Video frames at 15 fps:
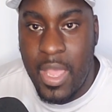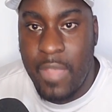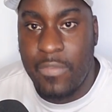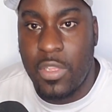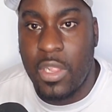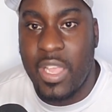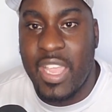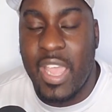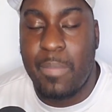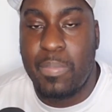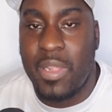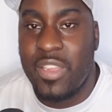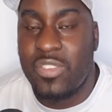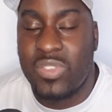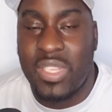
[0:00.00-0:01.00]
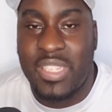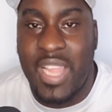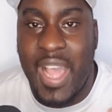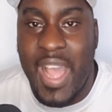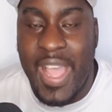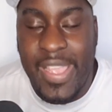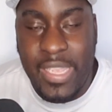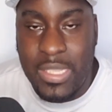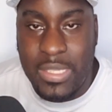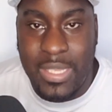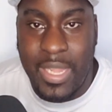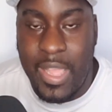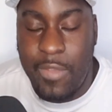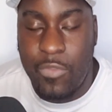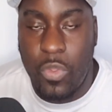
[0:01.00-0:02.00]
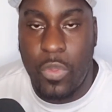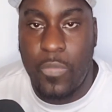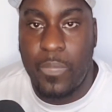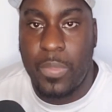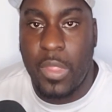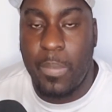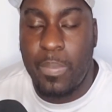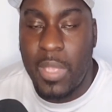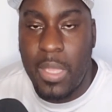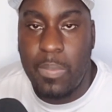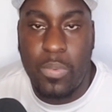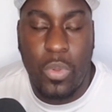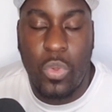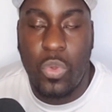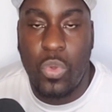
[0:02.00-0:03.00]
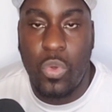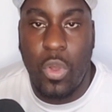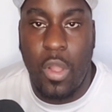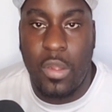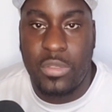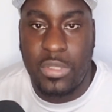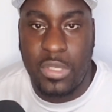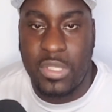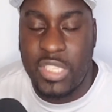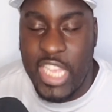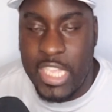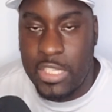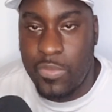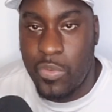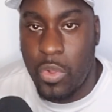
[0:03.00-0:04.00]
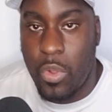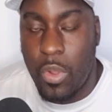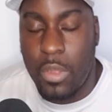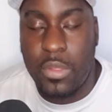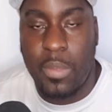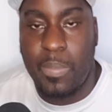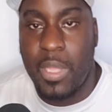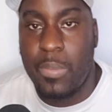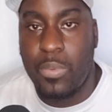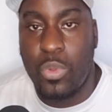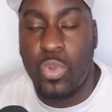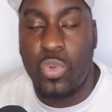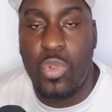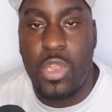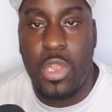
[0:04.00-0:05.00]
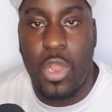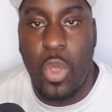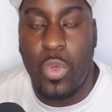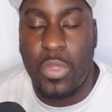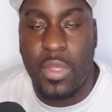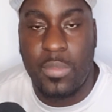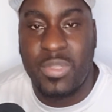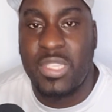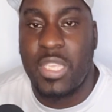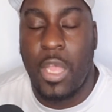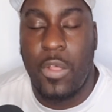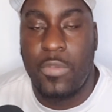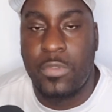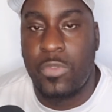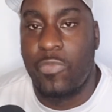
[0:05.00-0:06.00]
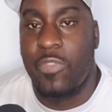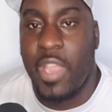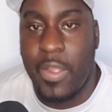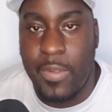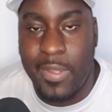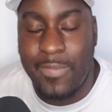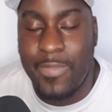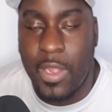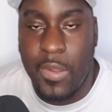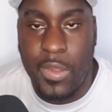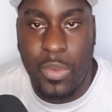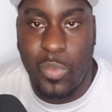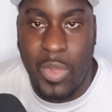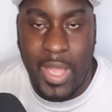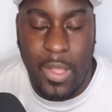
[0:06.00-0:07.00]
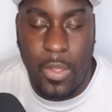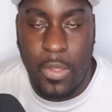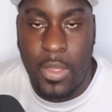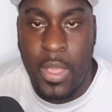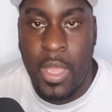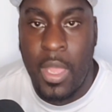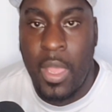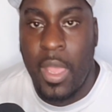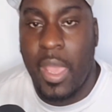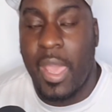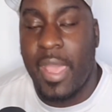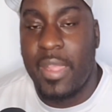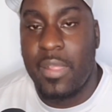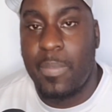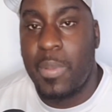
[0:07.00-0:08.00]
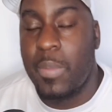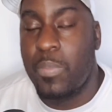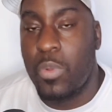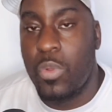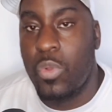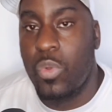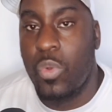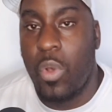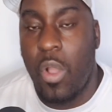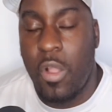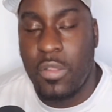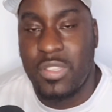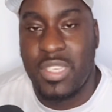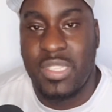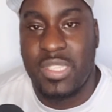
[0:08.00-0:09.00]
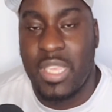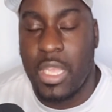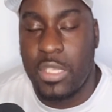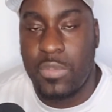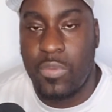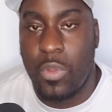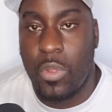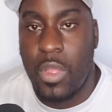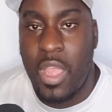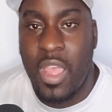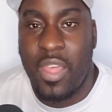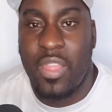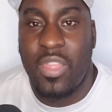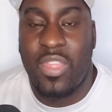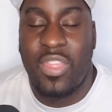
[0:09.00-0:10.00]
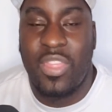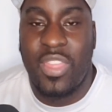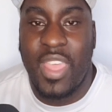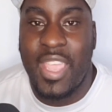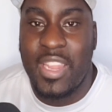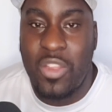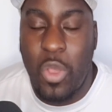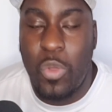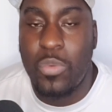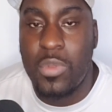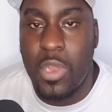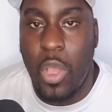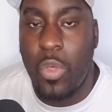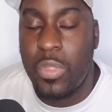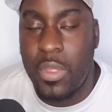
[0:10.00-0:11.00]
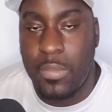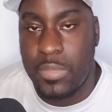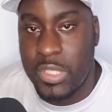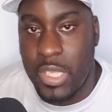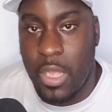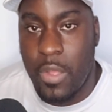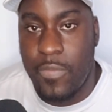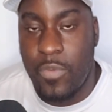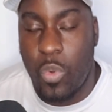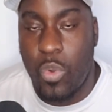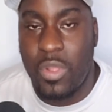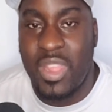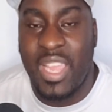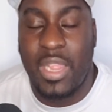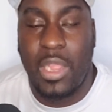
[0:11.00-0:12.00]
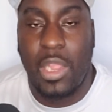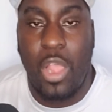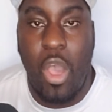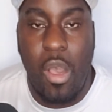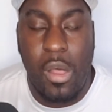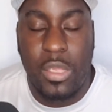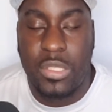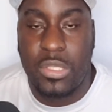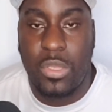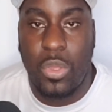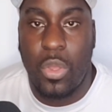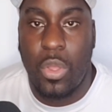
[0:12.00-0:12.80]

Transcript: If you look at players at the highest level, the people who are successful are the people who know themselves very, very well and the people who aren't successful, they don't know themselves or they lost